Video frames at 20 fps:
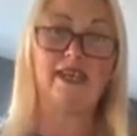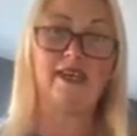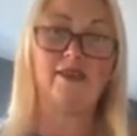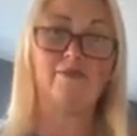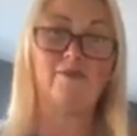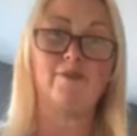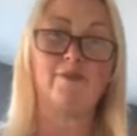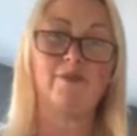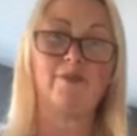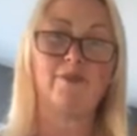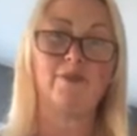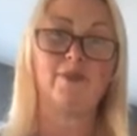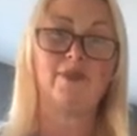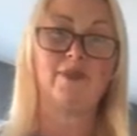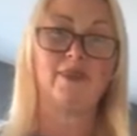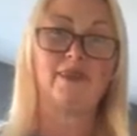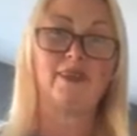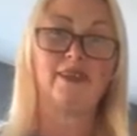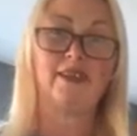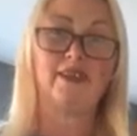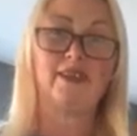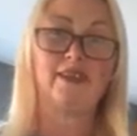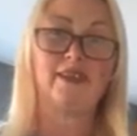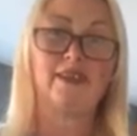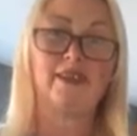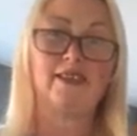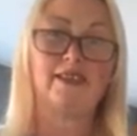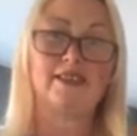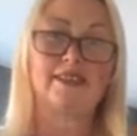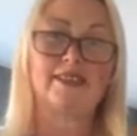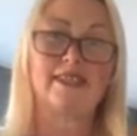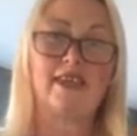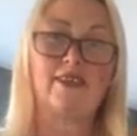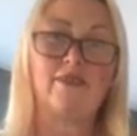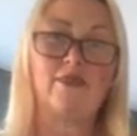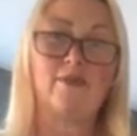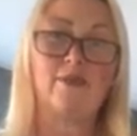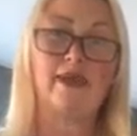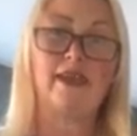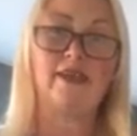it.
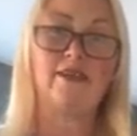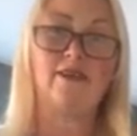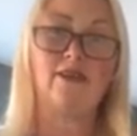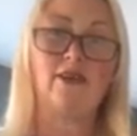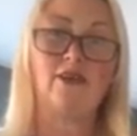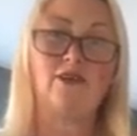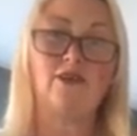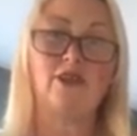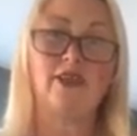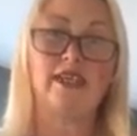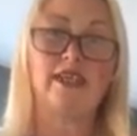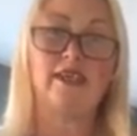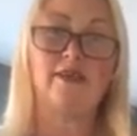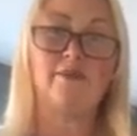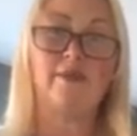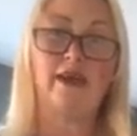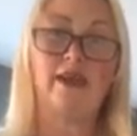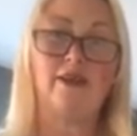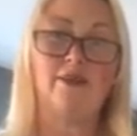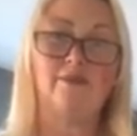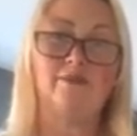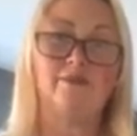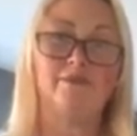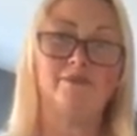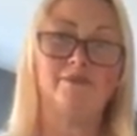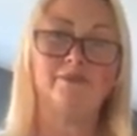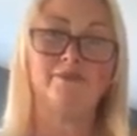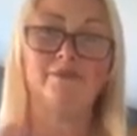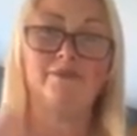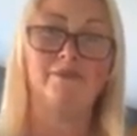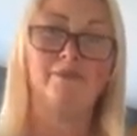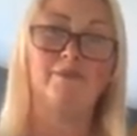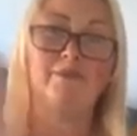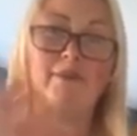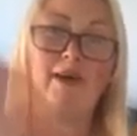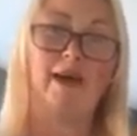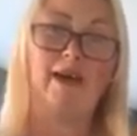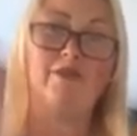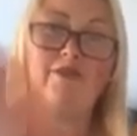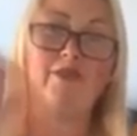Send them in on the email.
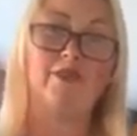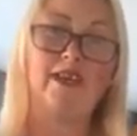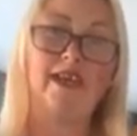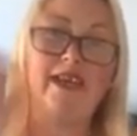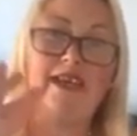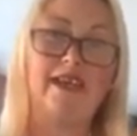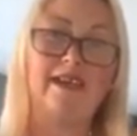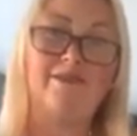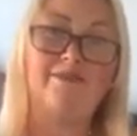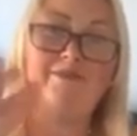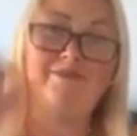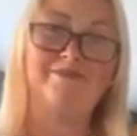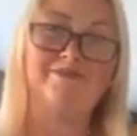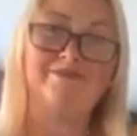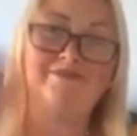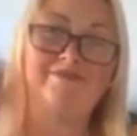Bye for now.